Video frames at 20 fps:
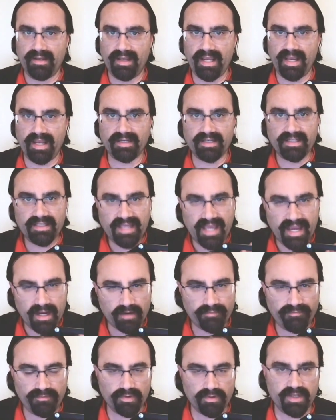and
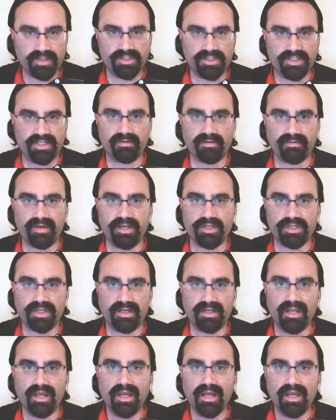careful consideration.